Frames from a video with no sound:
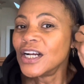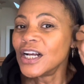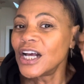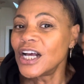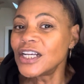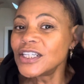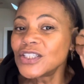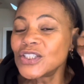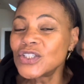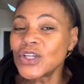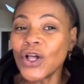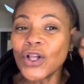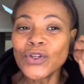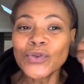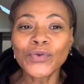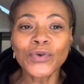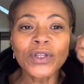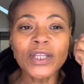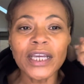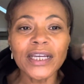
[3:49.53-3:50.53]
adult
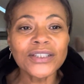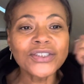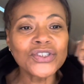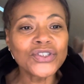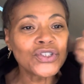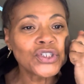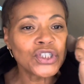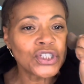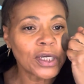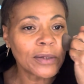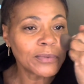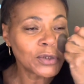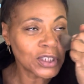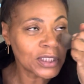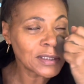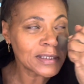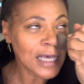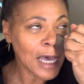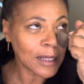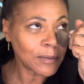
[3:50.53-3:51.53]
relationship.
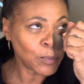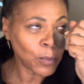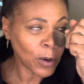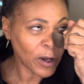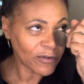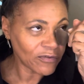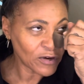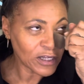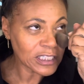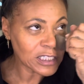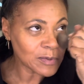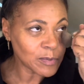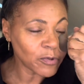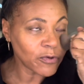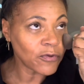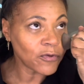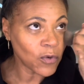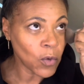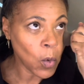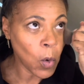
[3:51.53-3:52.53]
She's had boyfriends
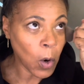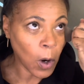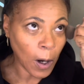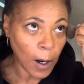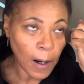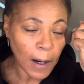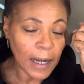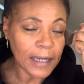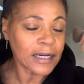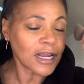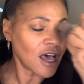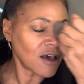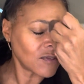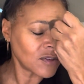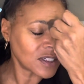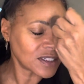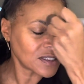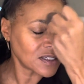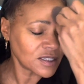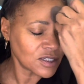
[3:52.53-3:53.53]
before, and
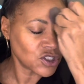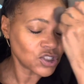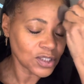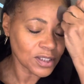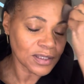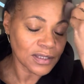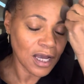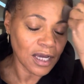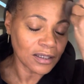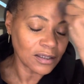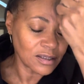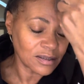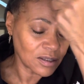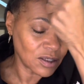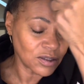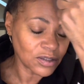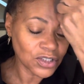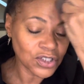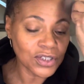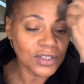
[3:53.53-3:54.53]
obviously she's not an
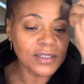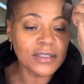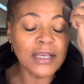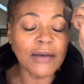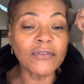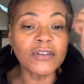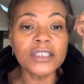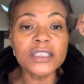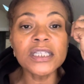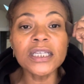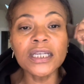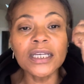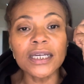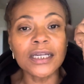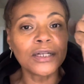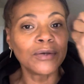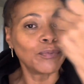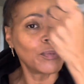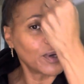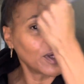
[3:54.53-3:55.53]
adult. She's
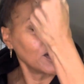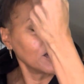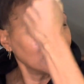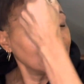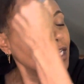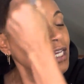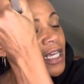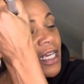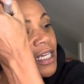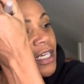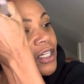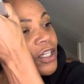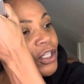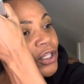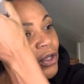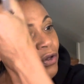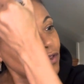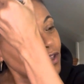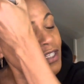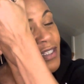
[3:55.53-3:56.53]
17, but
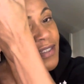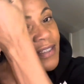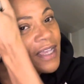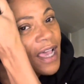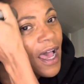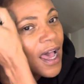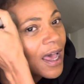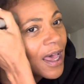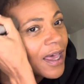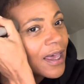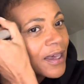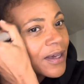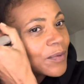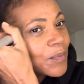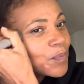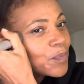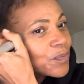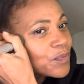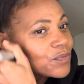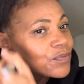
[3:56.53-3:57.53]
this guy,
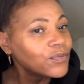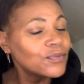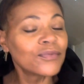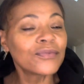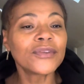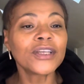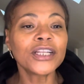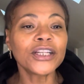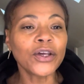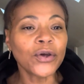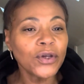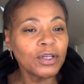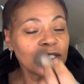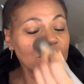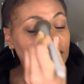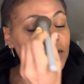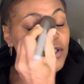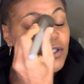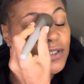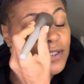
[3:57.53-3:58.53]

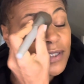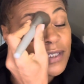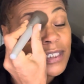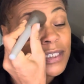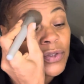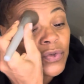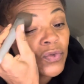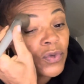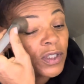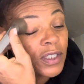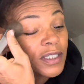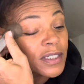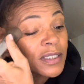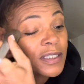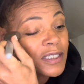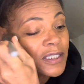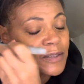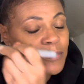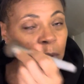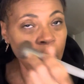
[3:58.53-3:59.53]
he's really
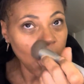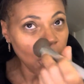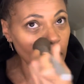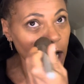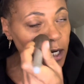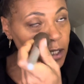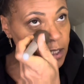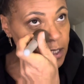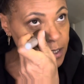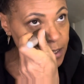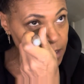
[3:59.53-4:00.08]
smart, he's